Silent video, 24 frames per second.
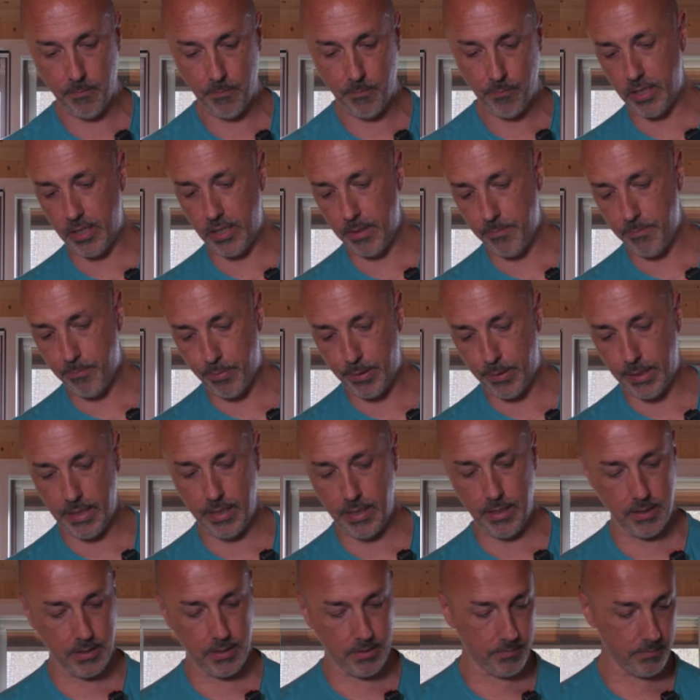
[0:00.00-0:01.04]
tip
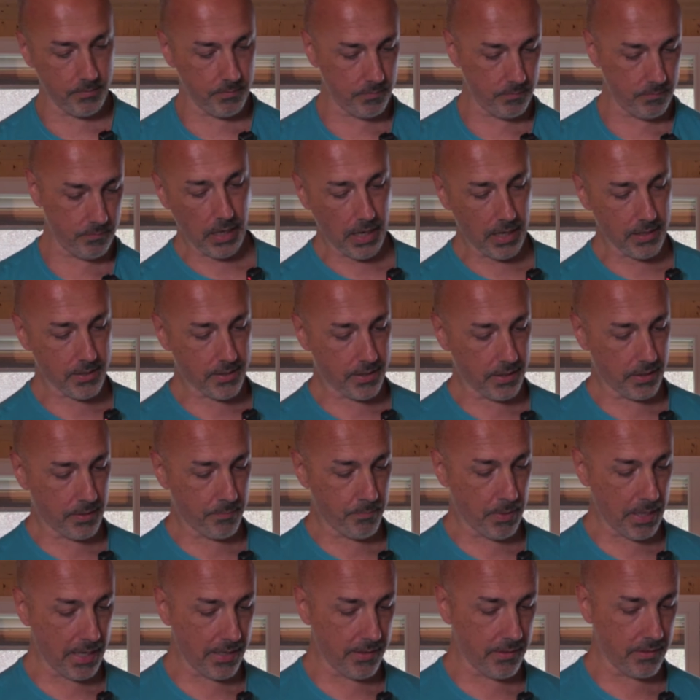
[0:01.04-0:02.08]
here, plastic
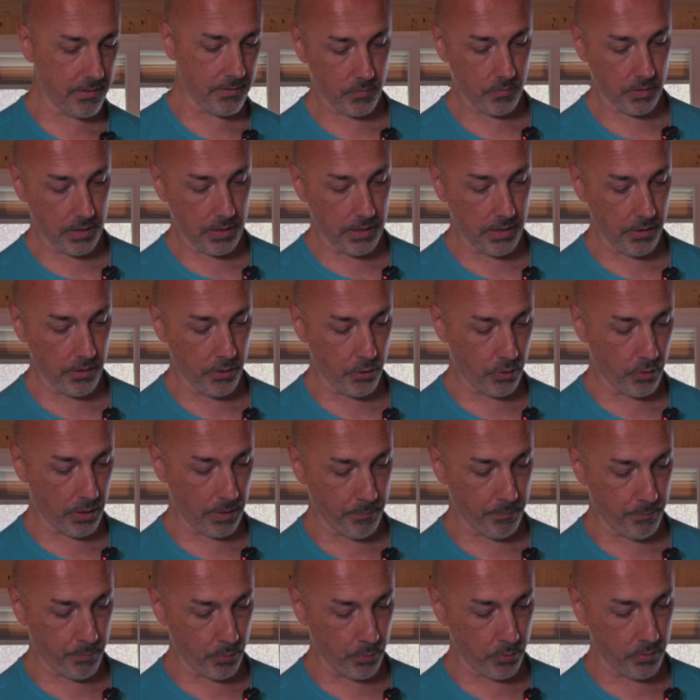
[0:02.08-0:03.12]
band. Here you can
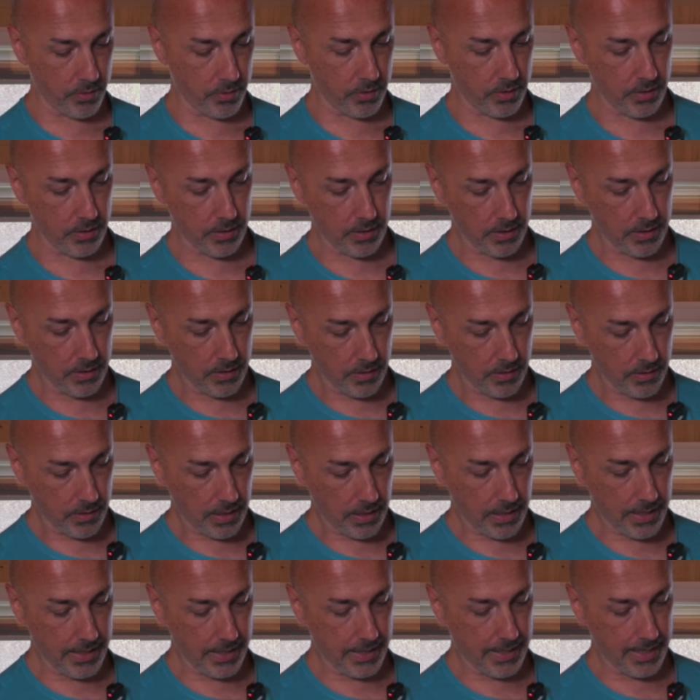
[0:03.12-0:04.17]
put,
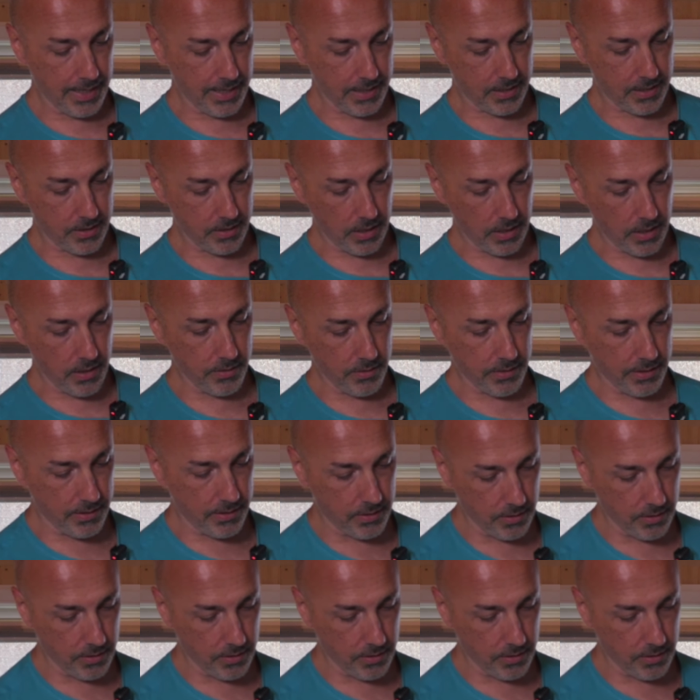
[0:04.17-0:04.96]
I guess, this